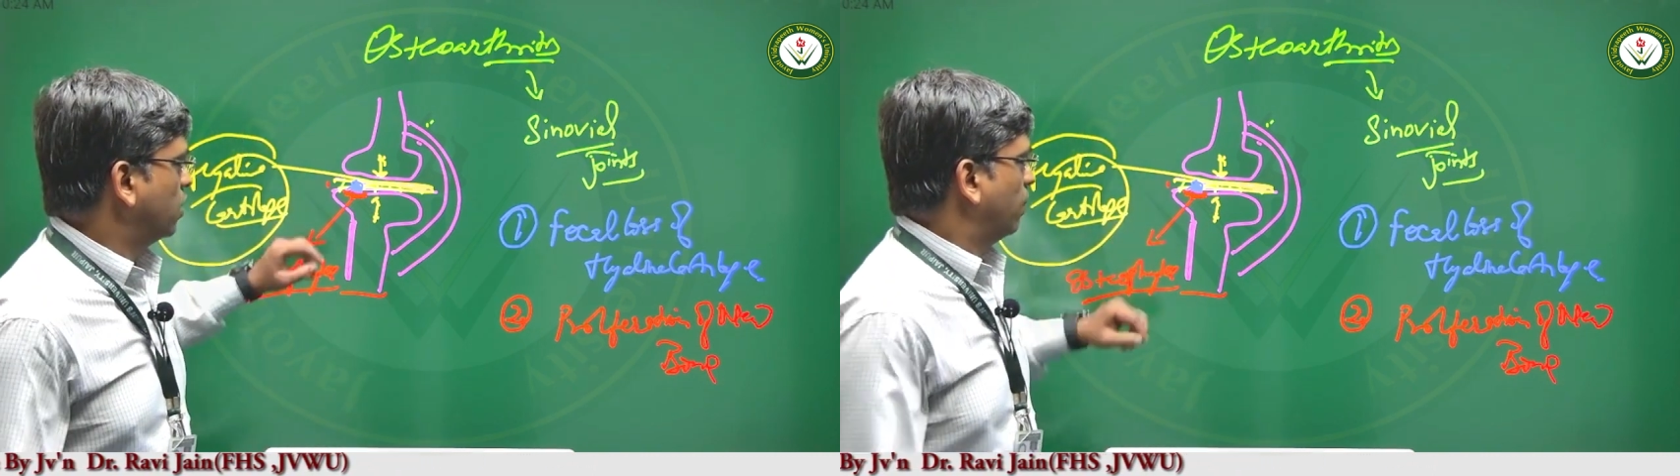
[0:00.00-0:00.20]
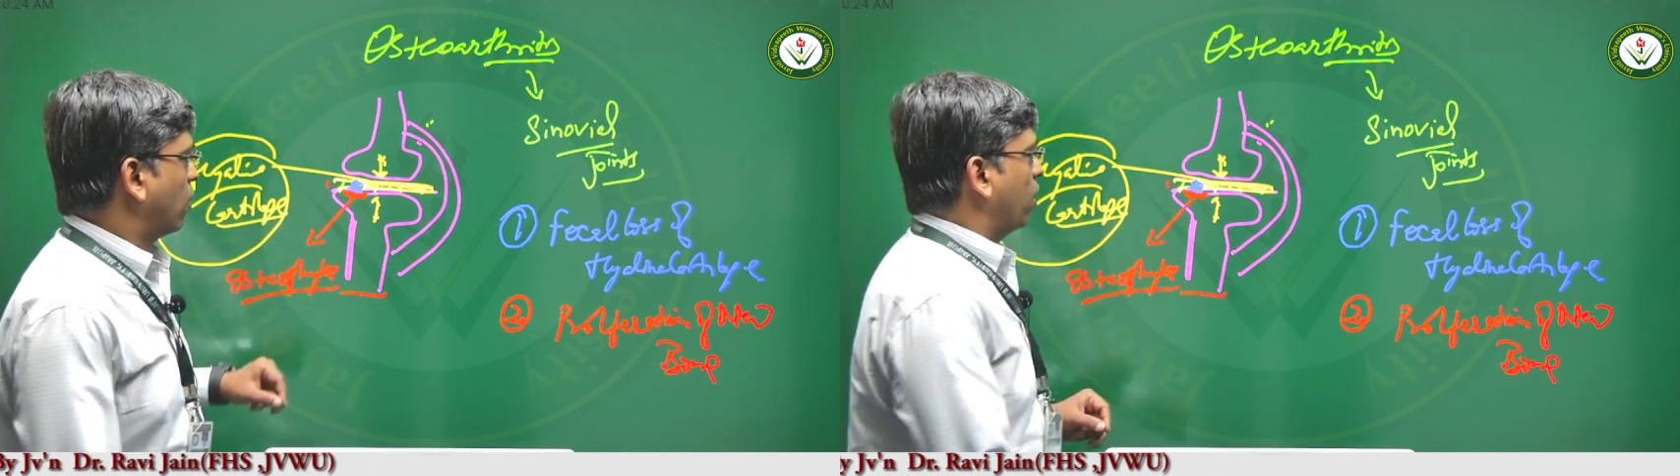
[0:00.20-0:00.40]

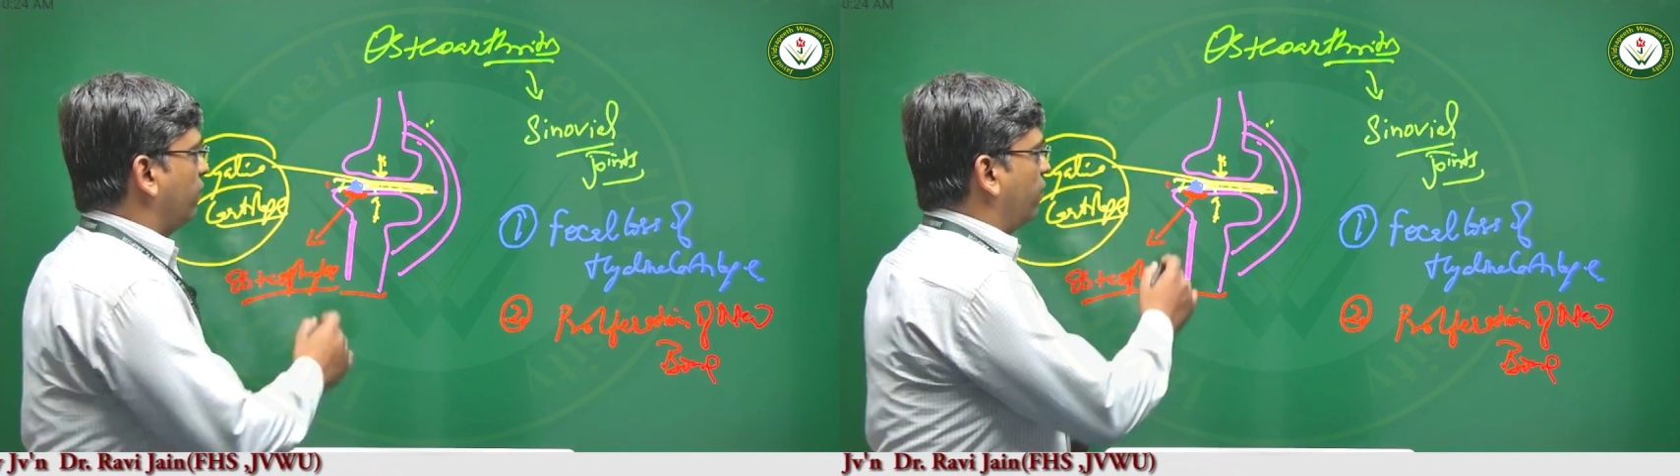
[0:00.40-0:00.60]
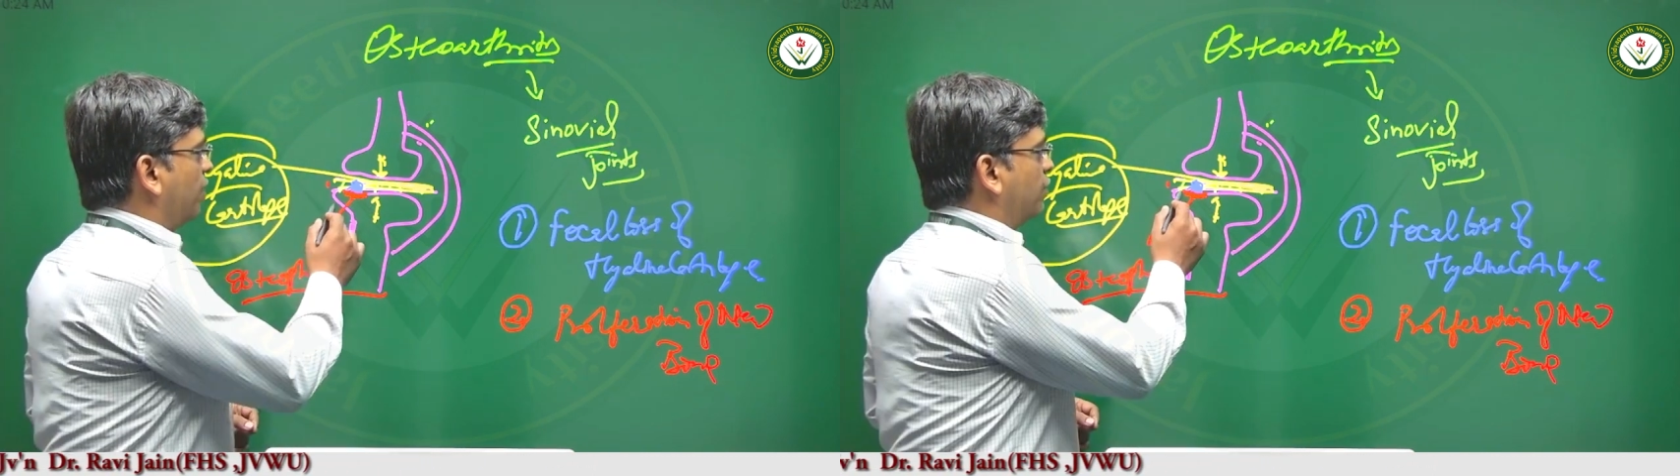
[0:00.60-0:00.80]

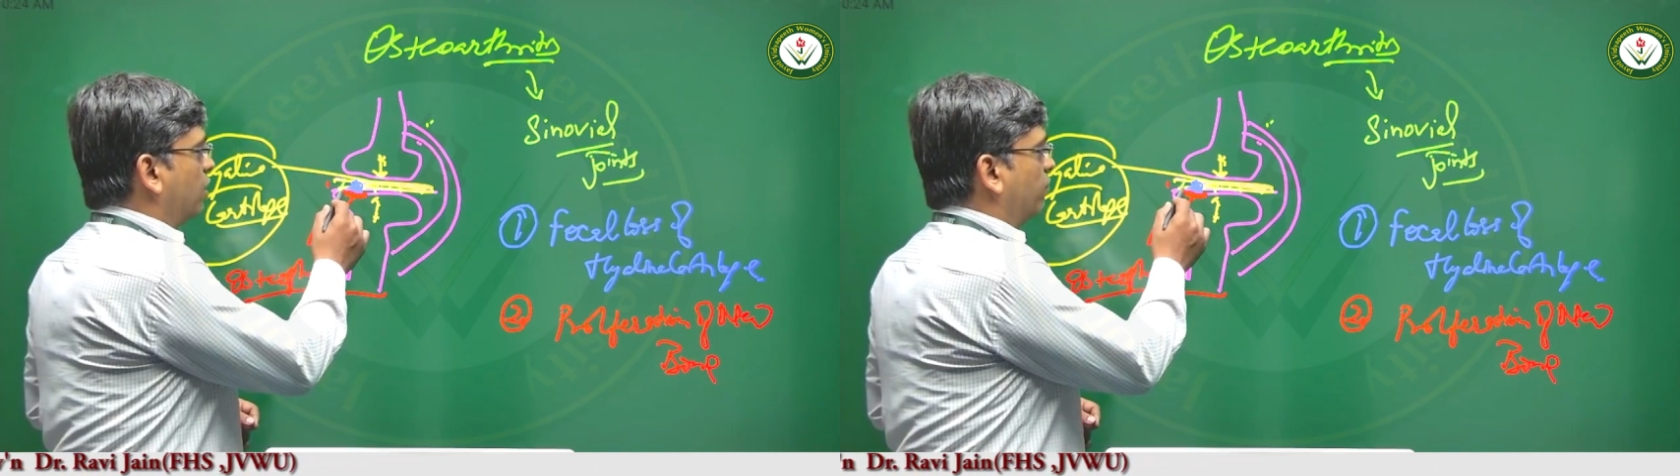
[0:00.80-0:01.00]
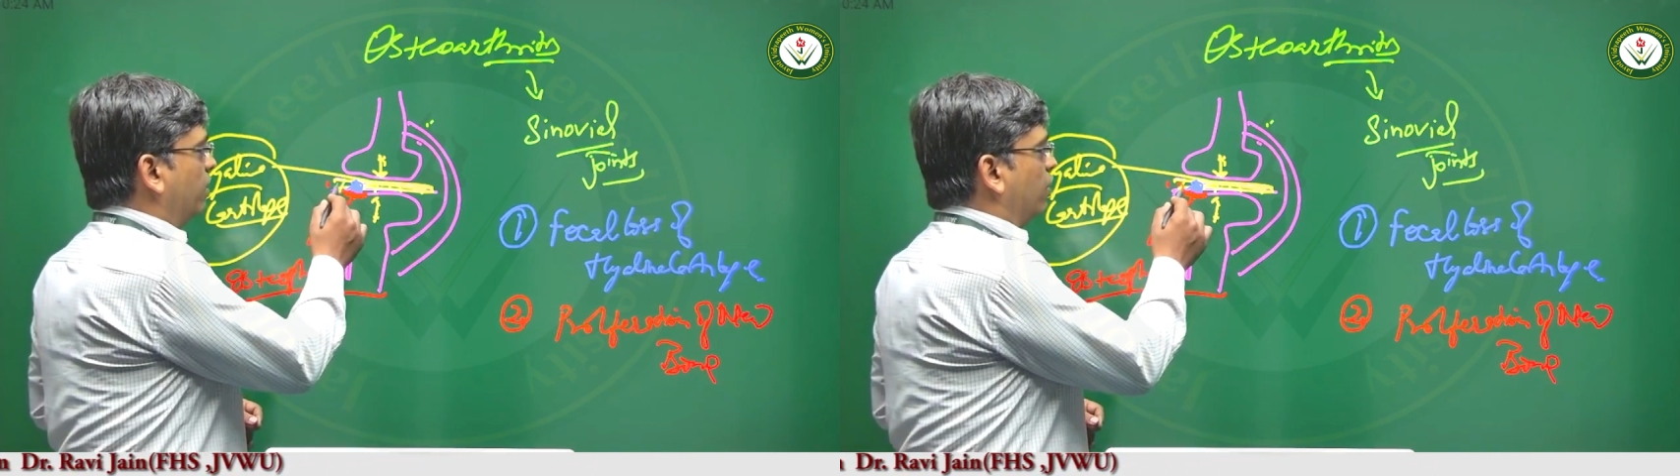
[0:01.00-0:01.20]
proliferation
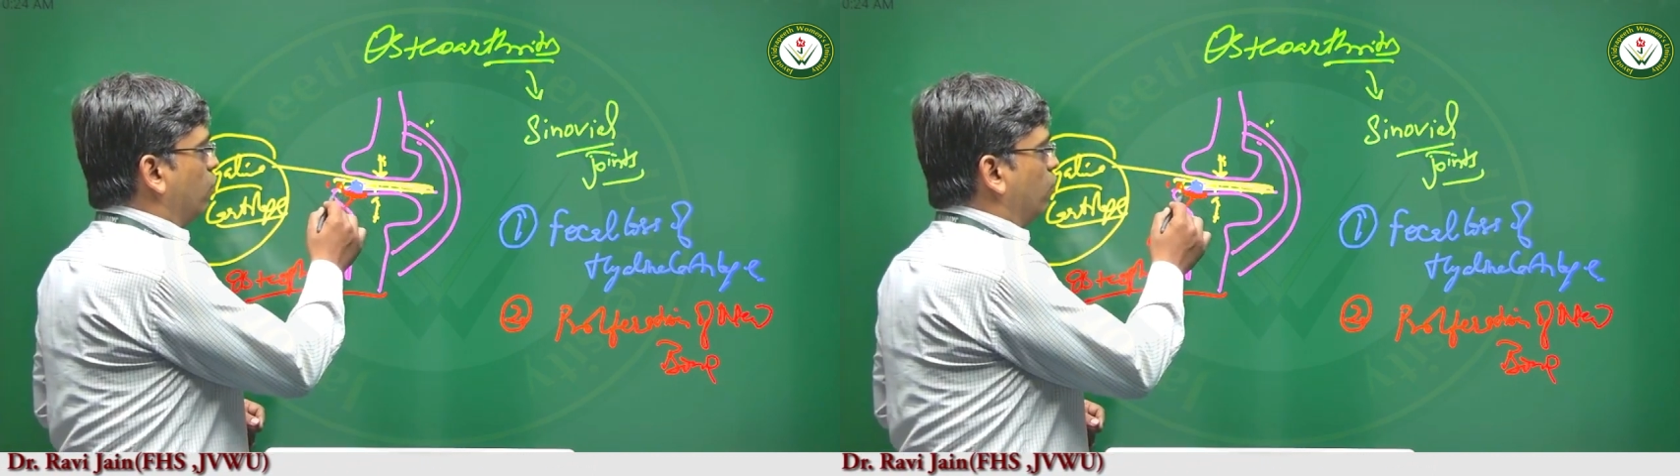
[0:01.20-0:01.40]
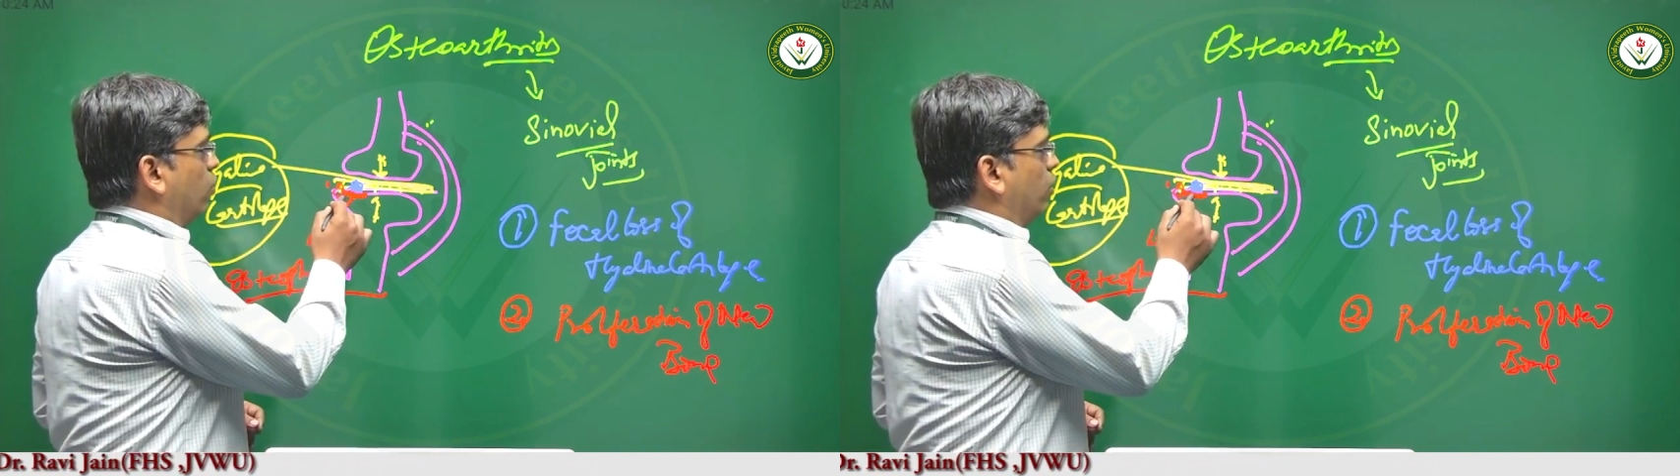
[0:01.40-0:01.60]
of the
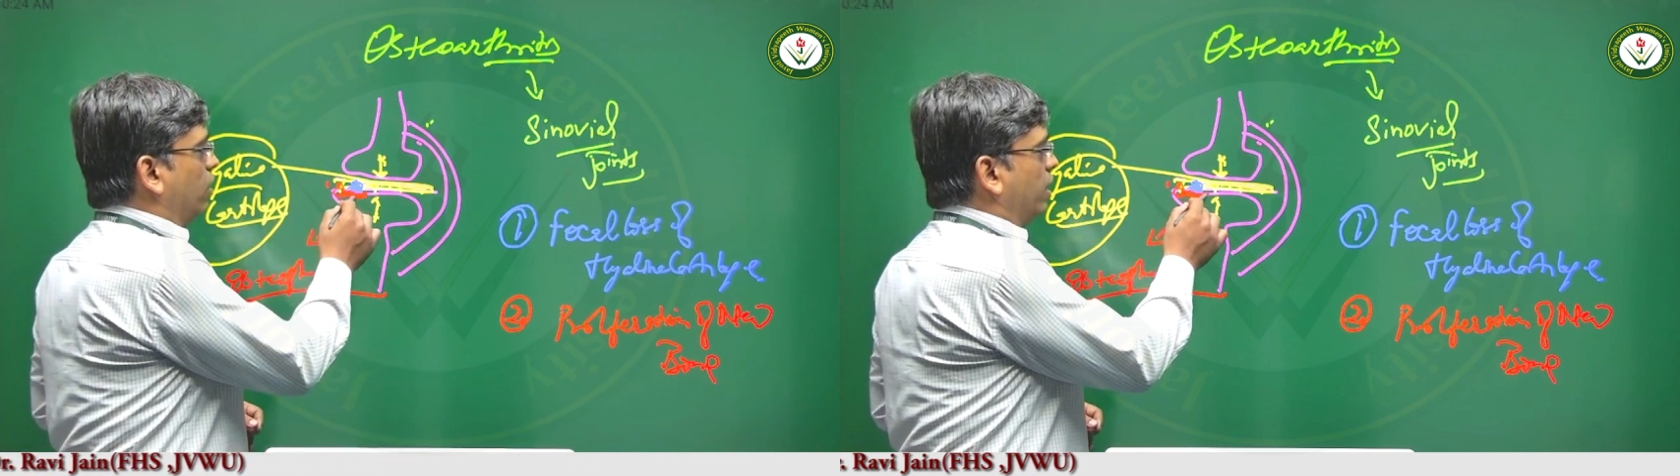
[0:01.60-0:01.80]
new bone.